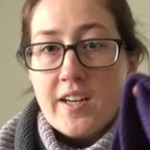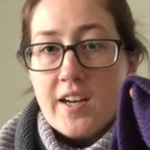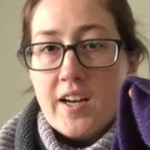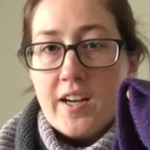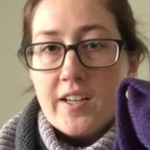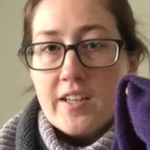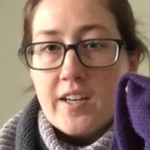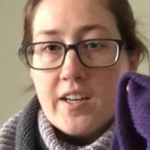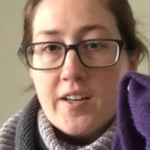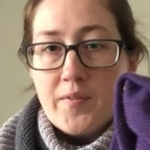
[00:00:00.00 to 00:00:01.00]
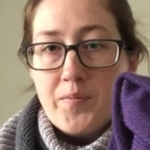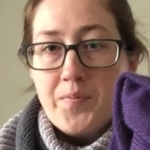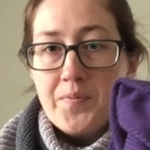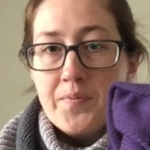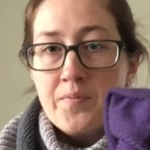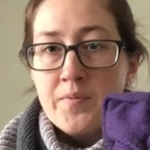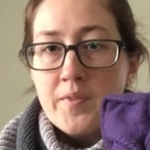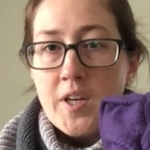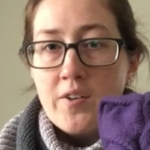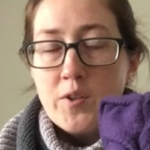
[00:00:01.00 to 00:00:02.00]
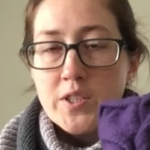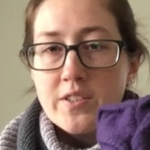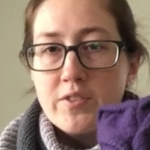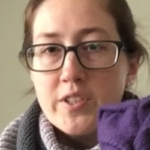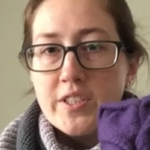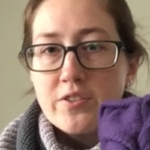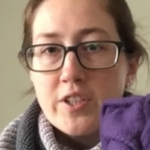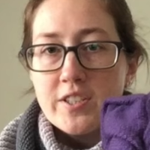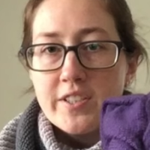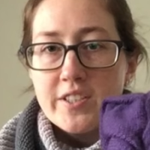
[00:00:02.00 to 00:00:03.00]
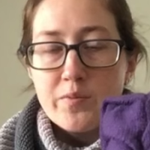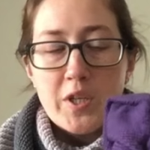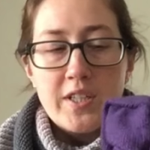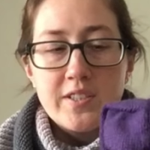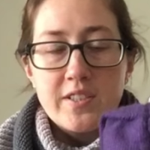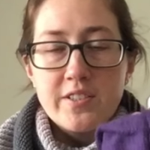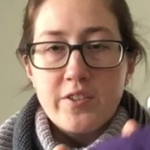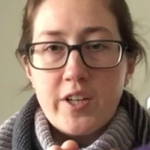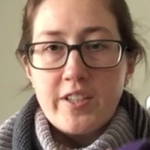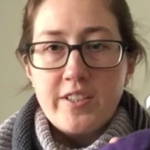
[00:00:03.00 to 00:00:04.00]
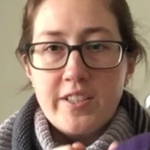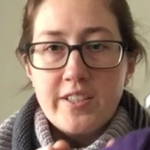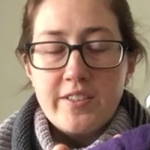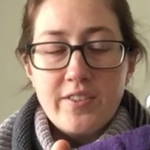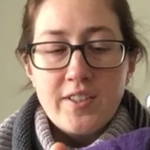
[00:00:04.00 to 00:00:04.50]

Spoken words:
and I wasn't really trusting the process, so I knit